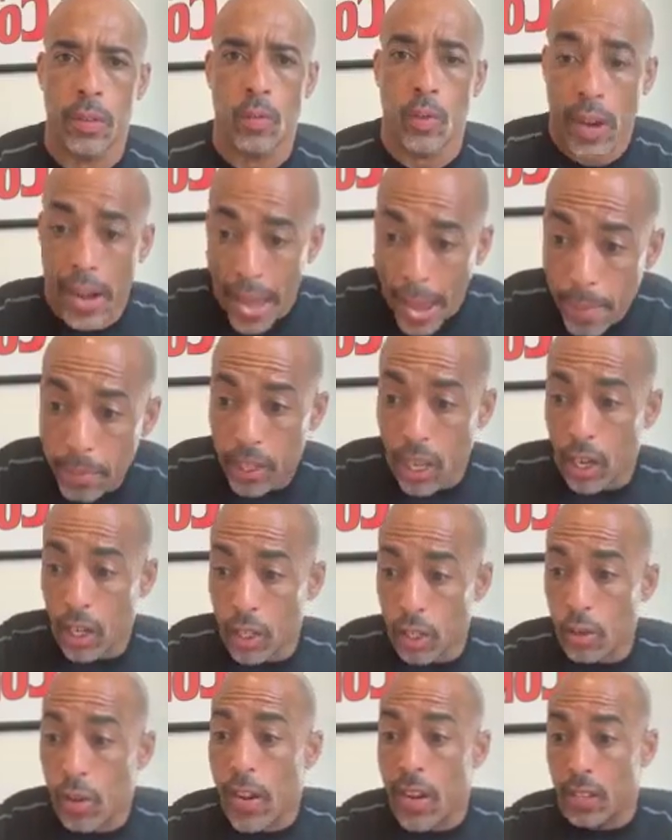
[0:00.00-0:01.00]
What I am
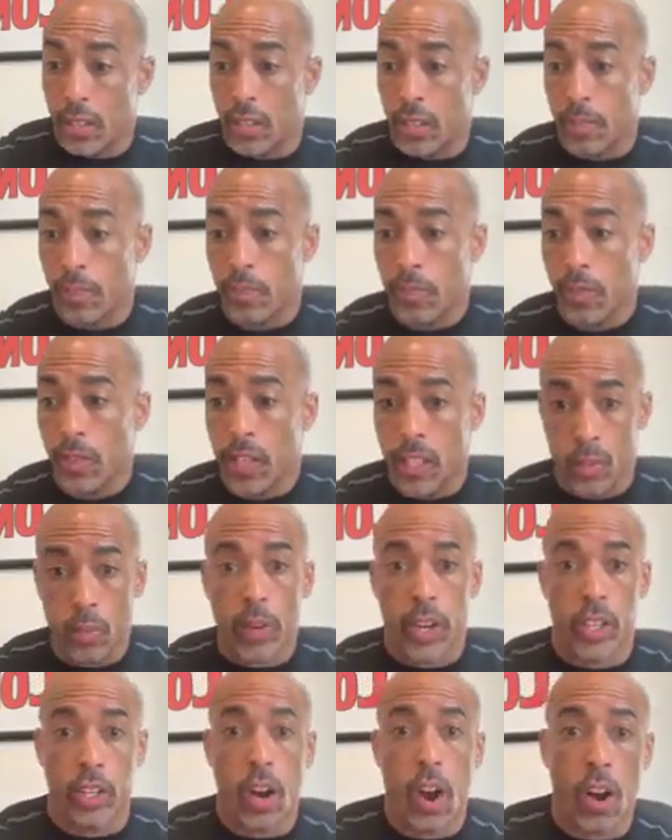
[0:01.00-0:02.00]
telling you is this is
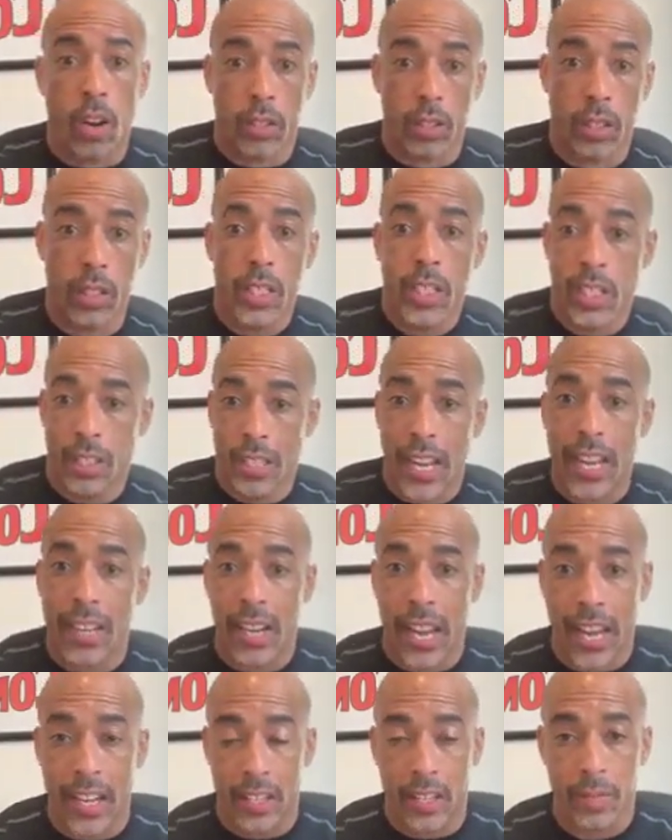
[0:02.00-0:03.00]
what it costs. Stay
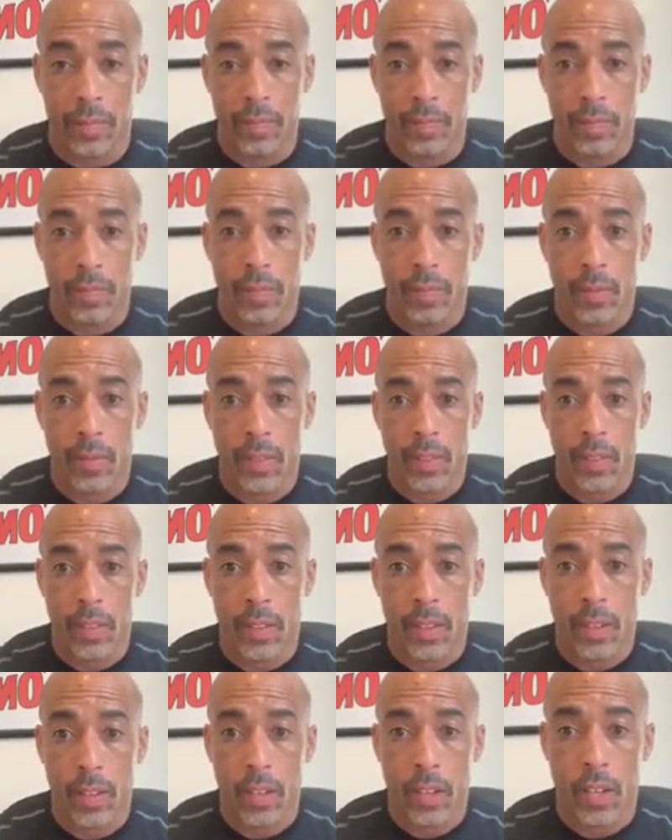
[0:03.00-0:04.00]
late.
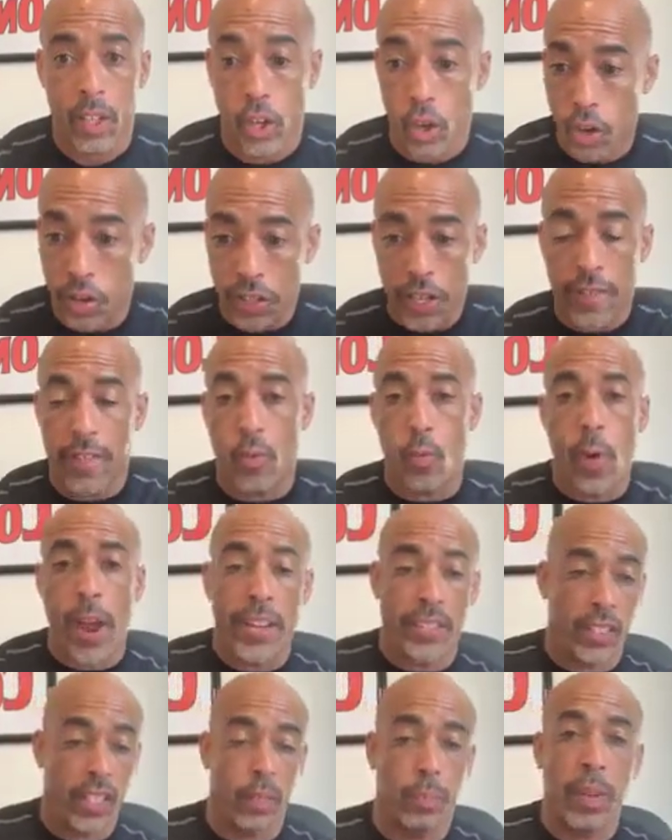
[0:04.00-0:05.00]
Learn different
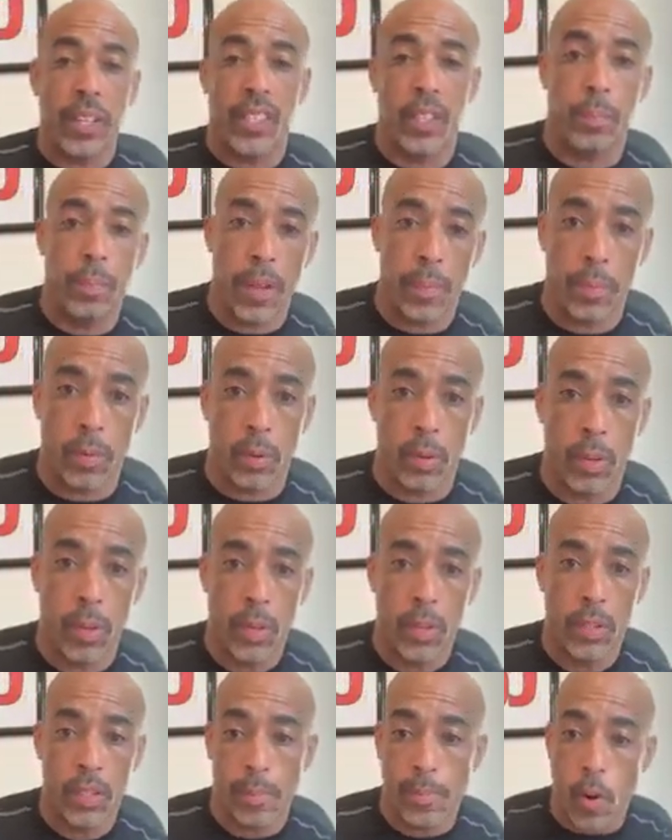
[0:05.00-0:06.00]
ways to speak to people,
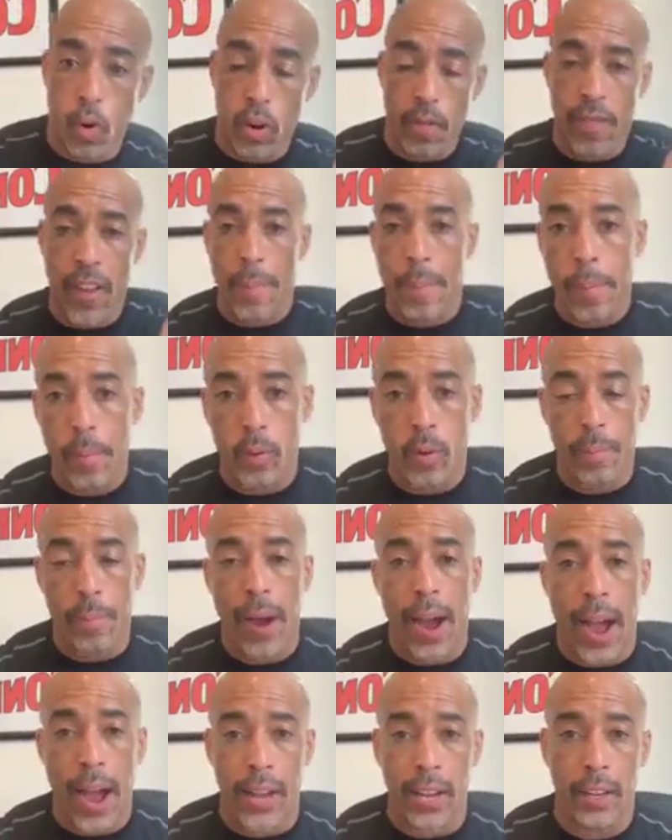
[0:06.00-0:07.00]
to motivate people to
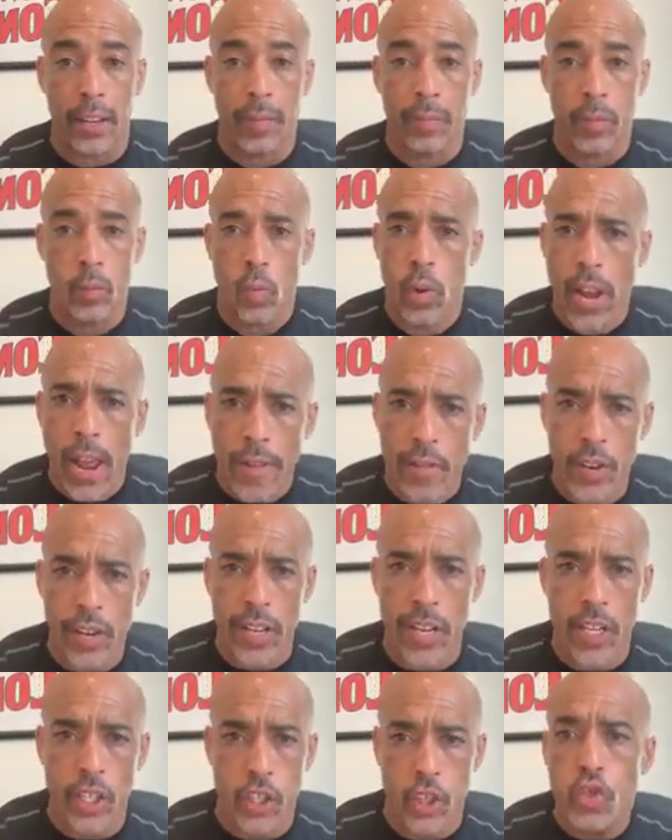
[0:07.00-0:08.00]
buy. Whatever it
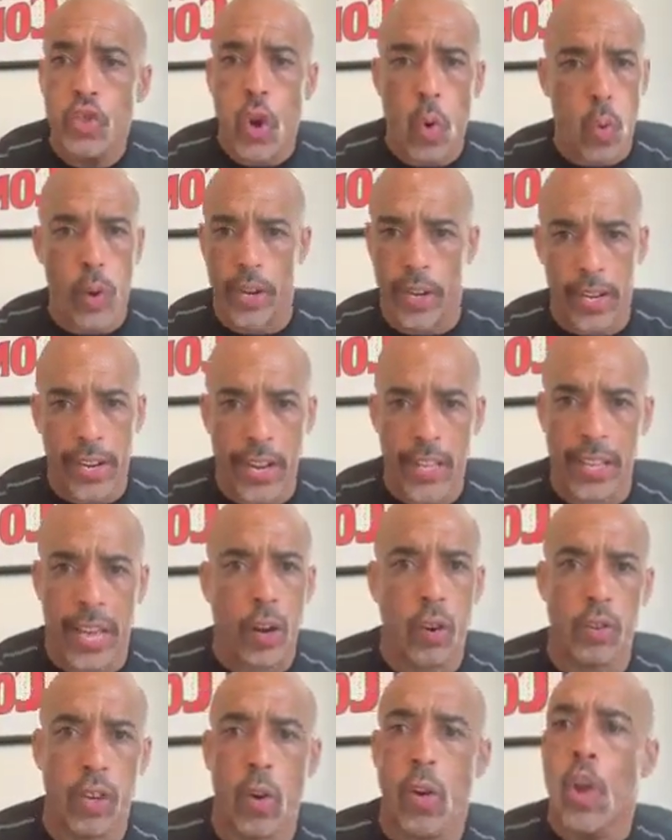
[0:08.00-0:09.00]
is, you know what it is. I
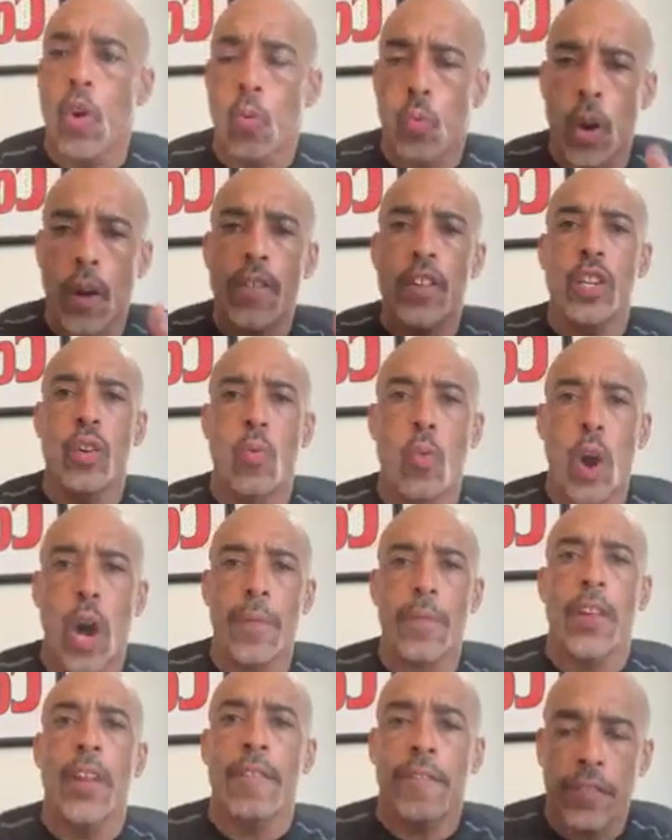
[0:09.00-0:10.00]
don't know. Whatever you
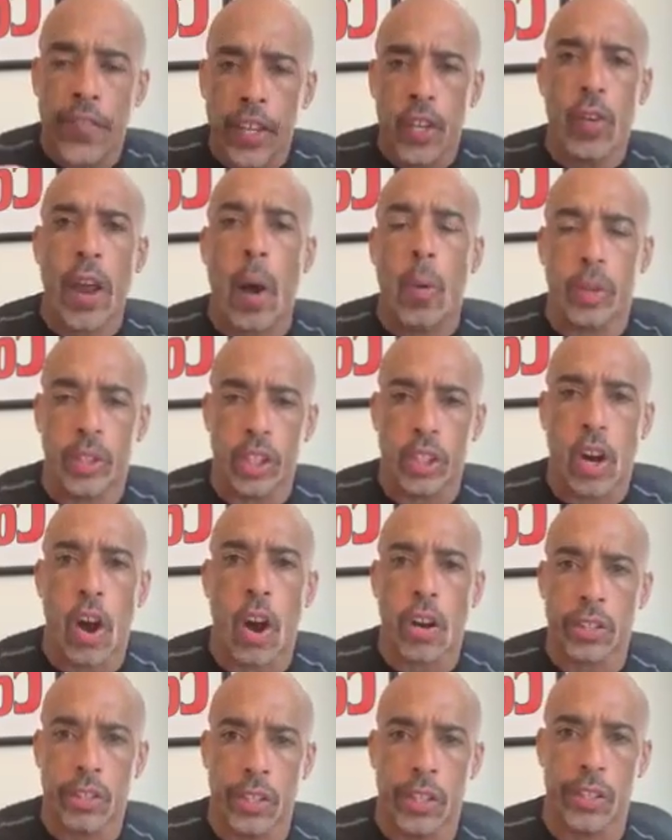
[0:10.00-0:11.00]
want, figure out what the
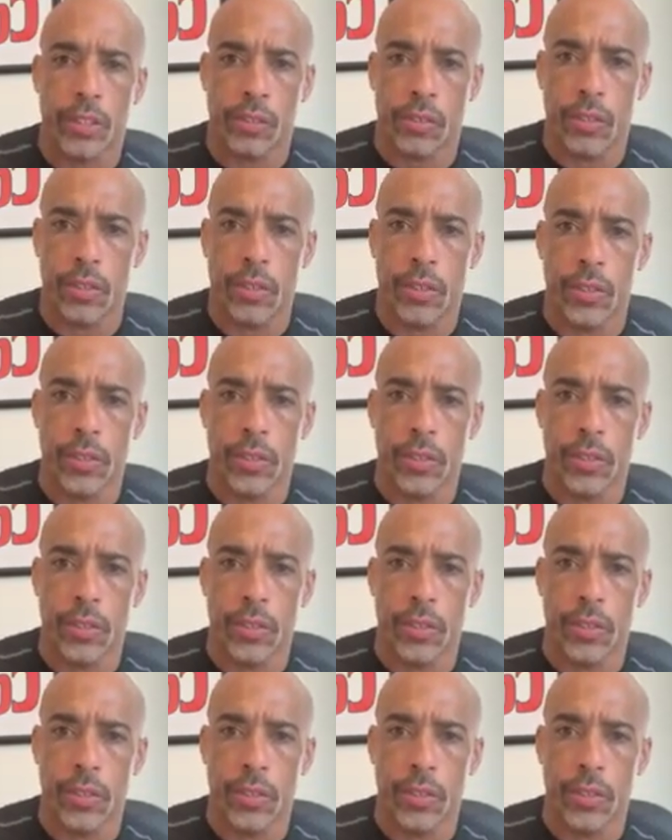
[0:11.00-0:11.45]
cost is.